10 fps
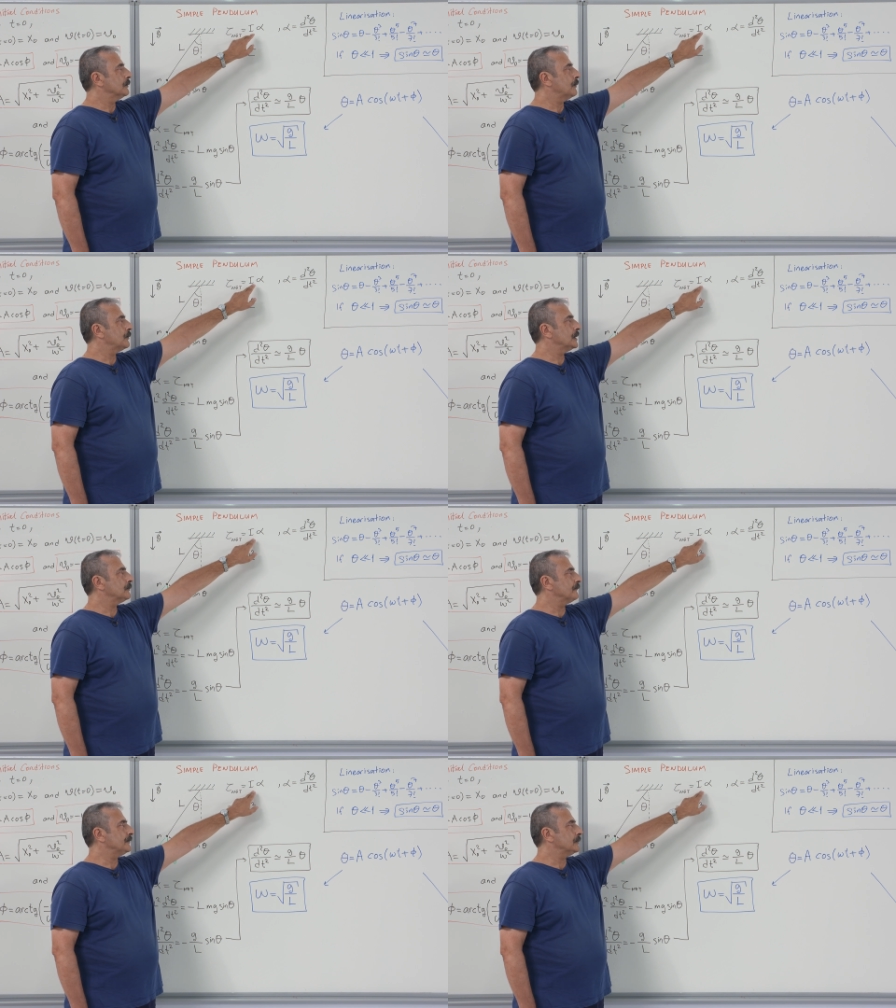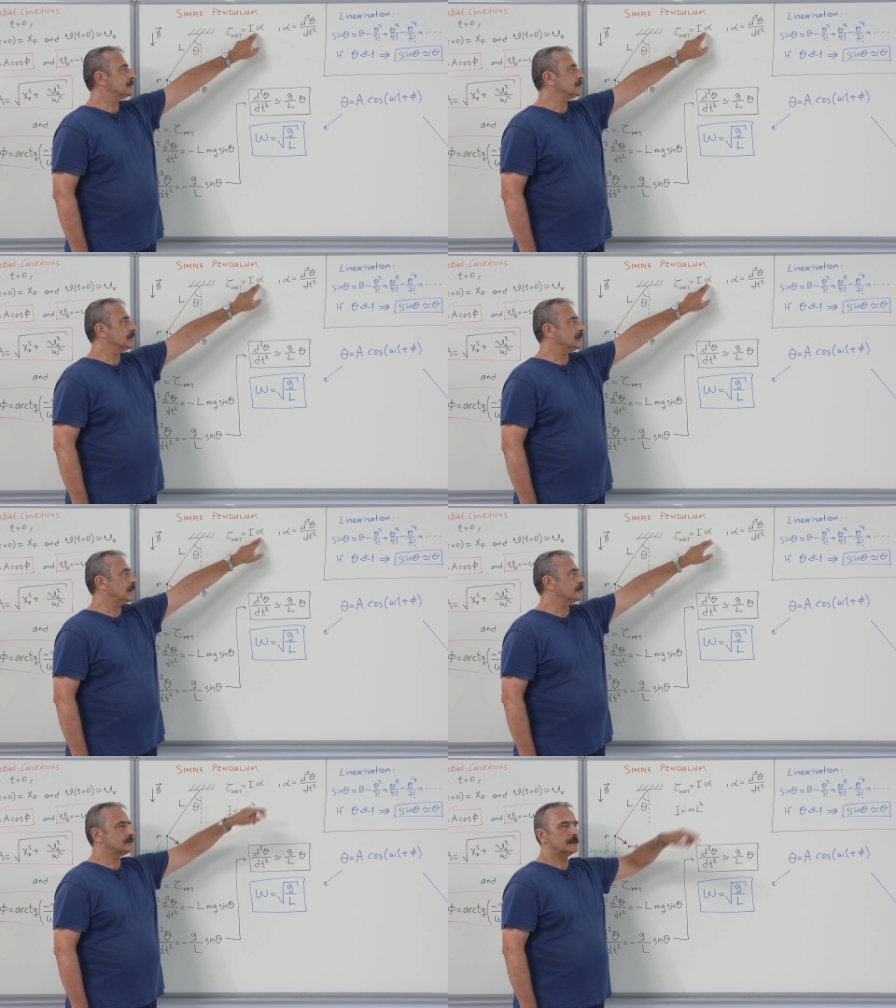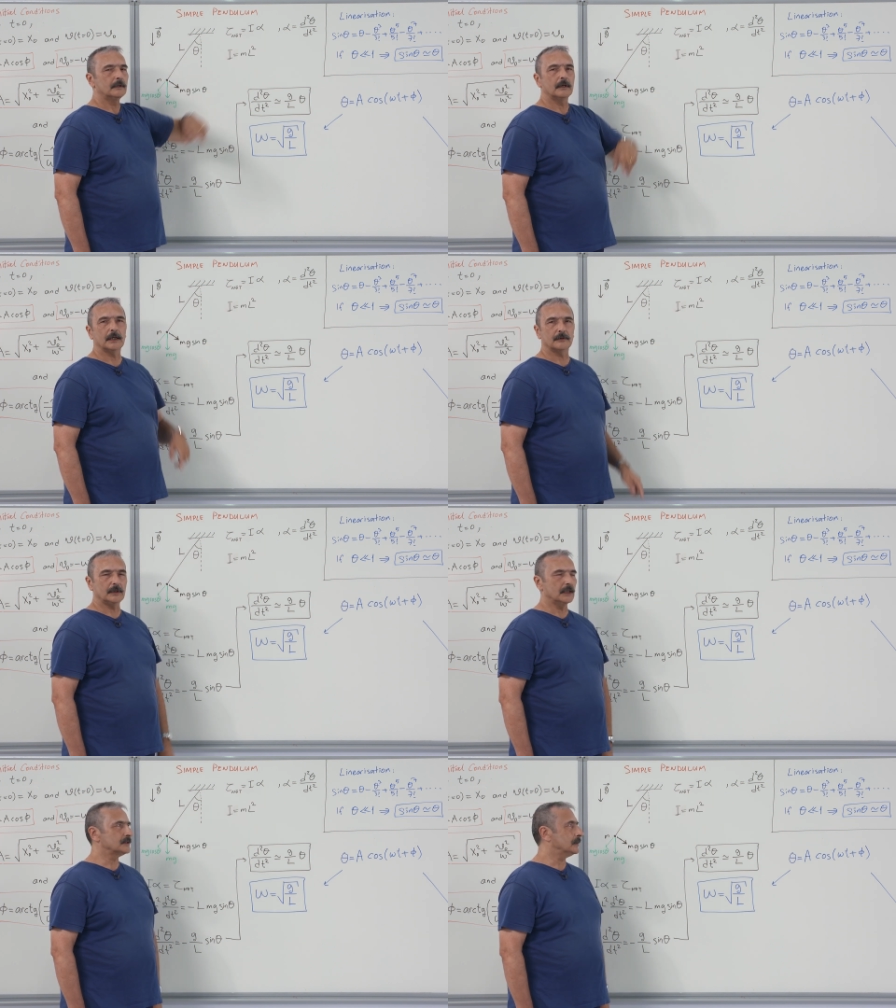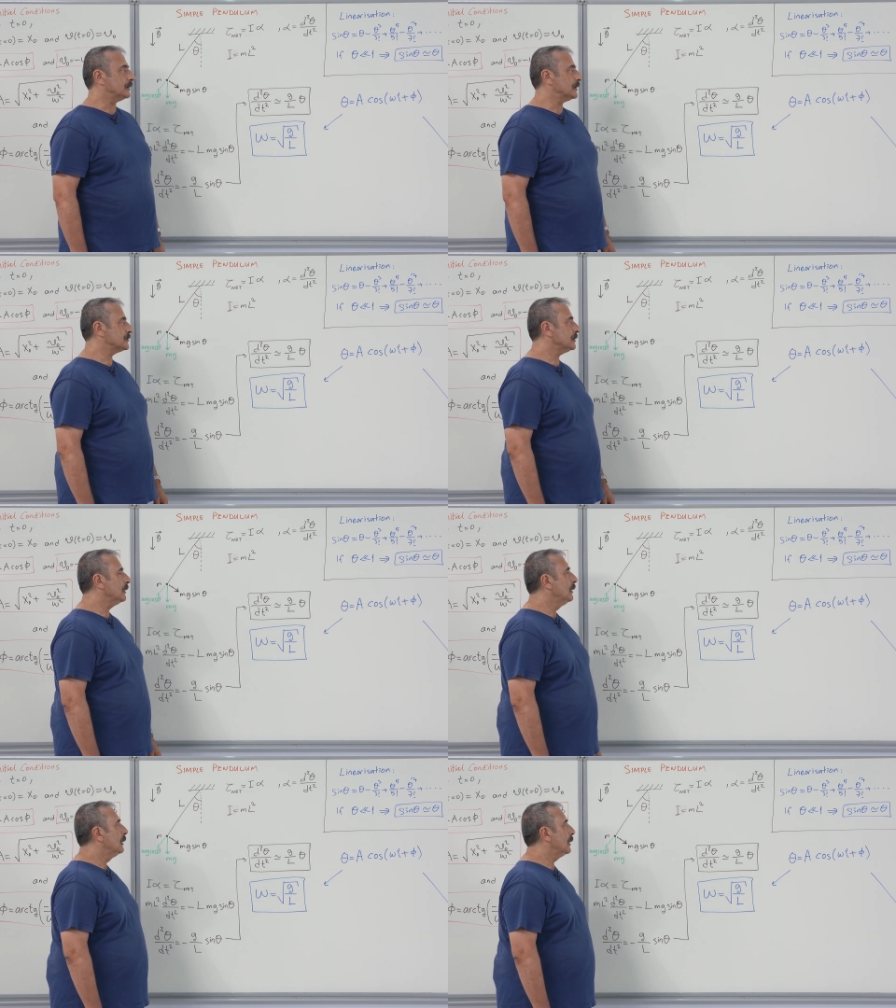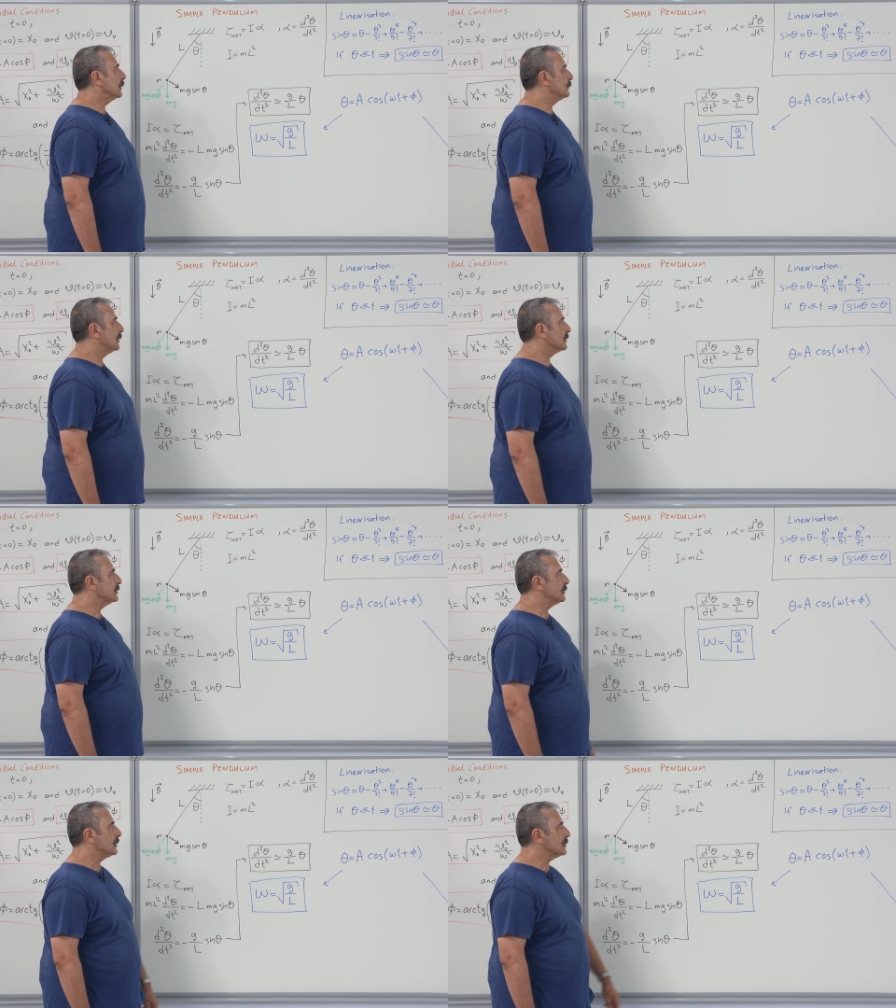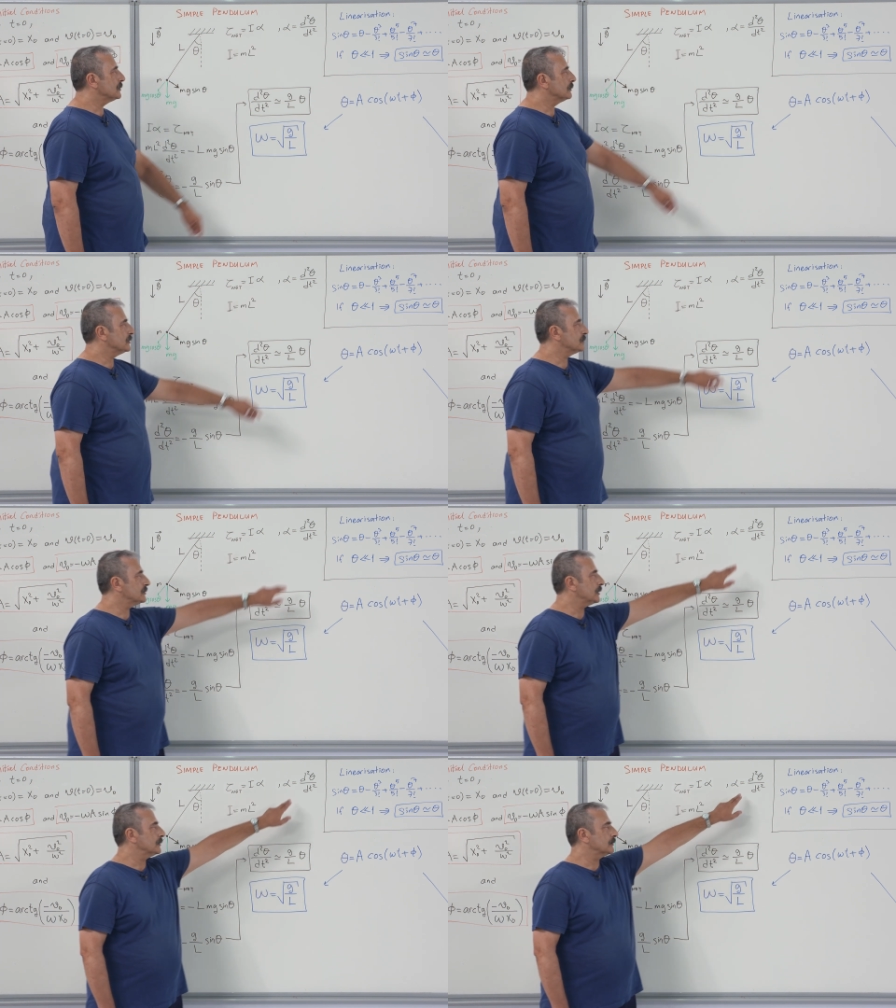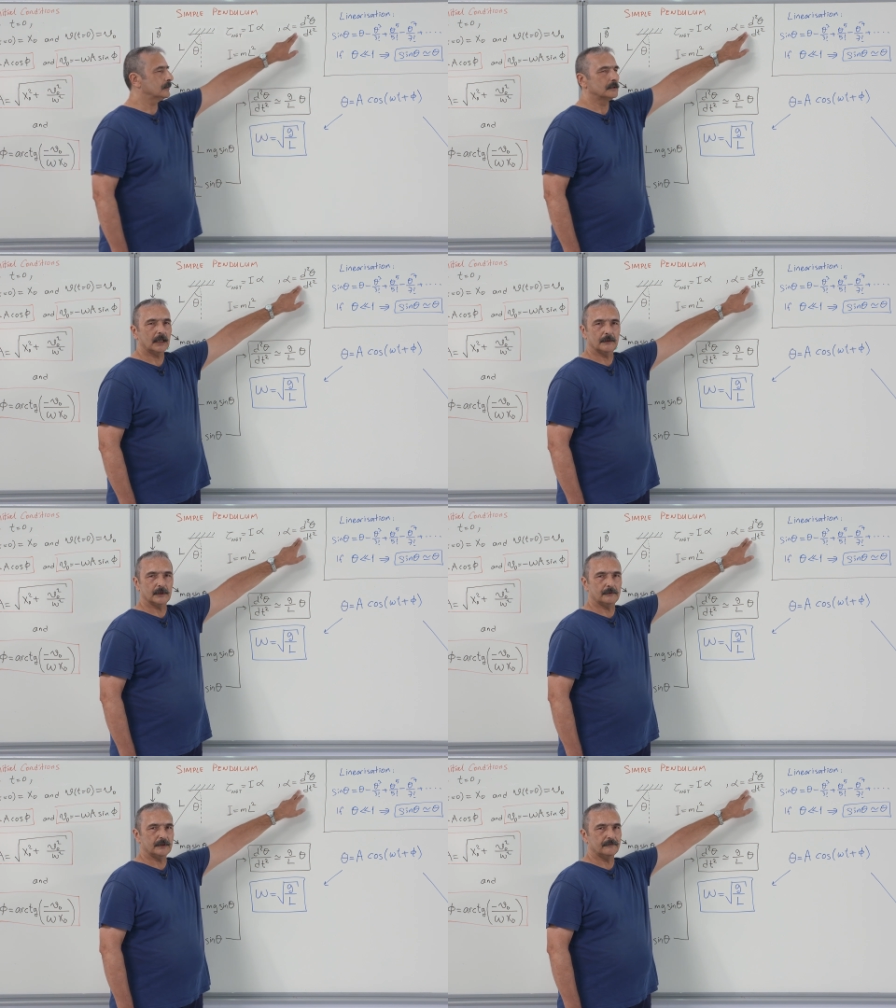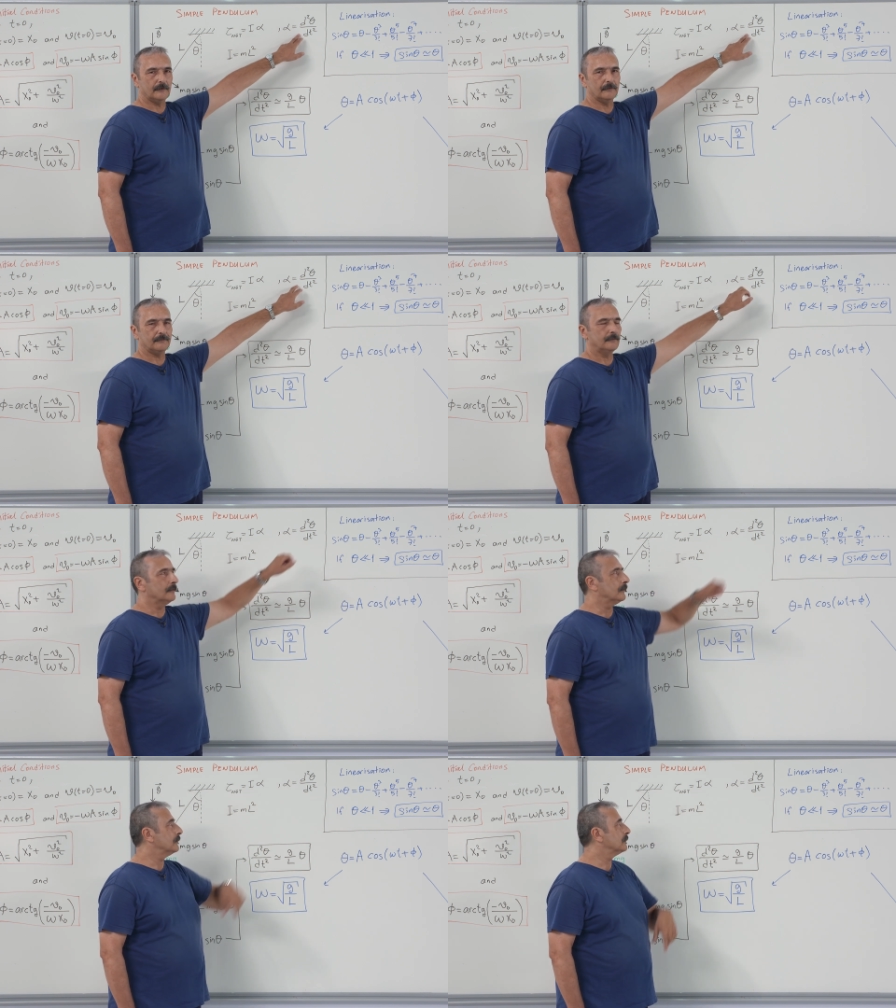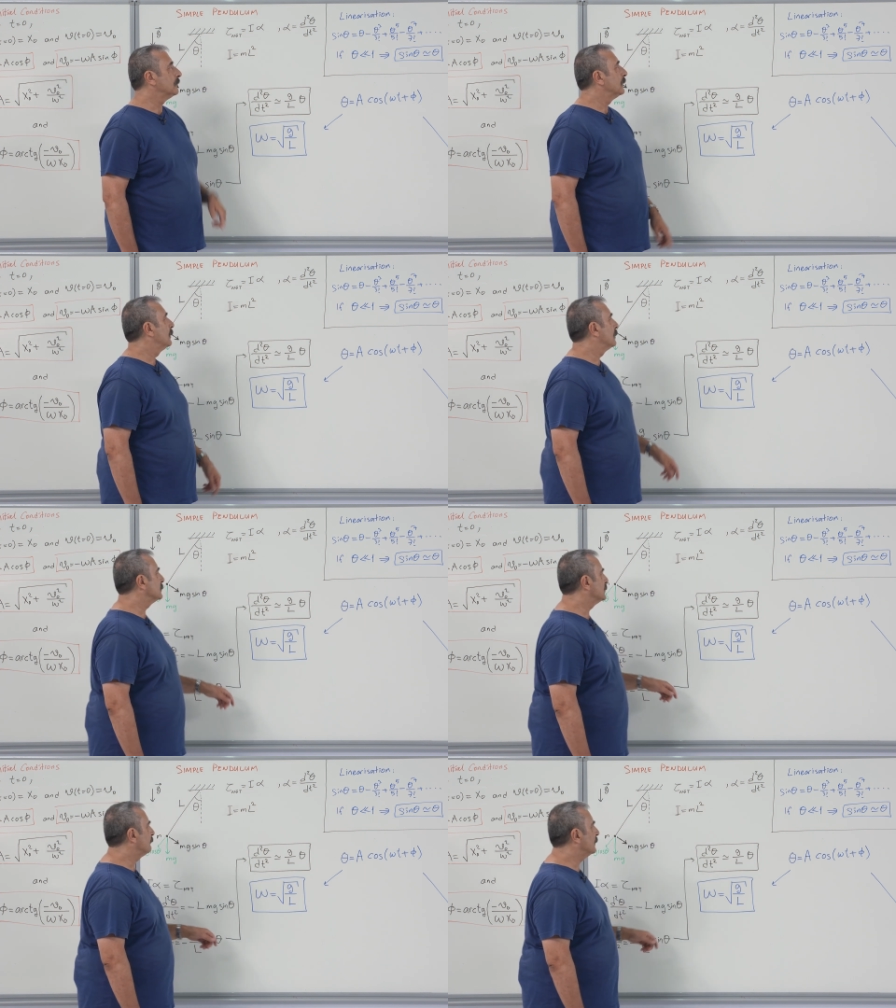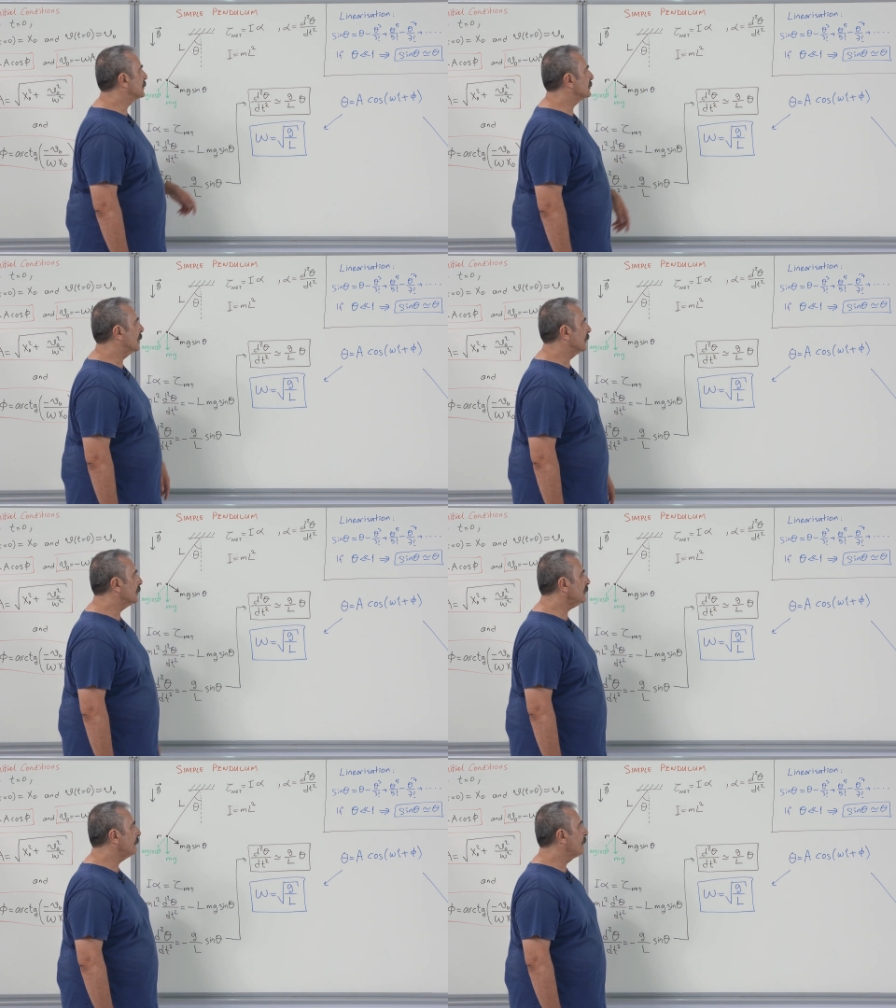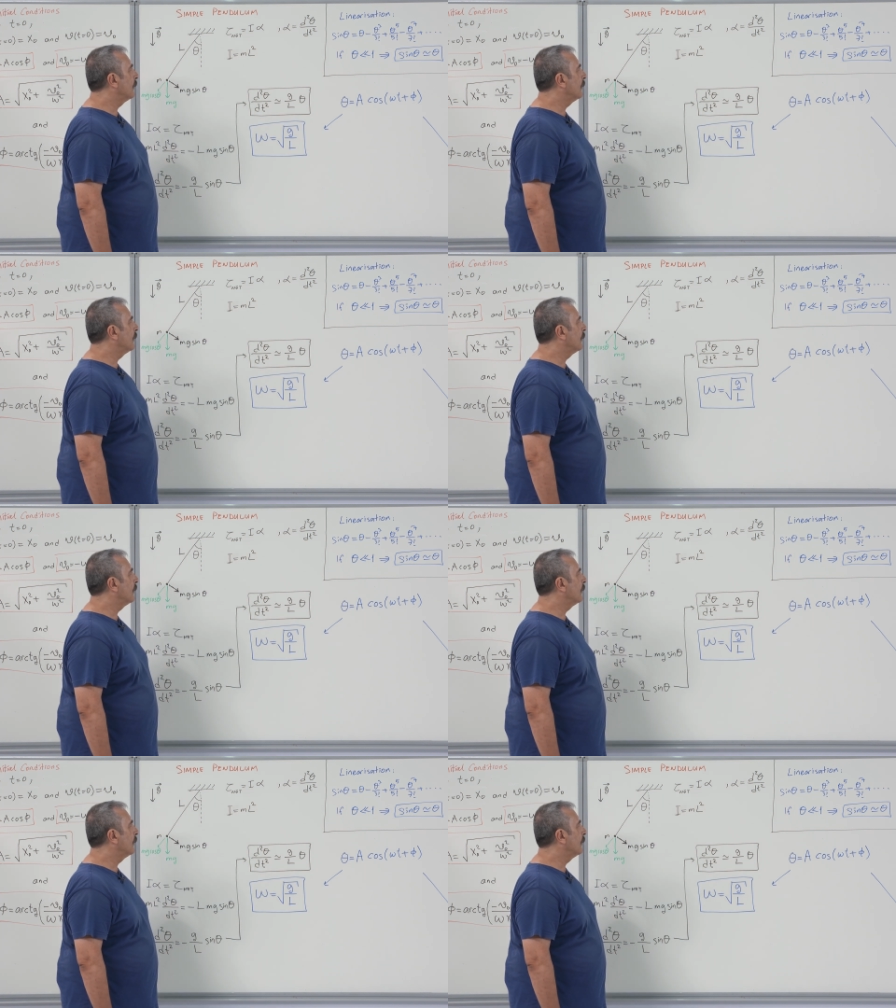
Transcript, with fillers: moment of inertia times angular acceleration. Angular acceleration is the second time derivative of the deflection angle.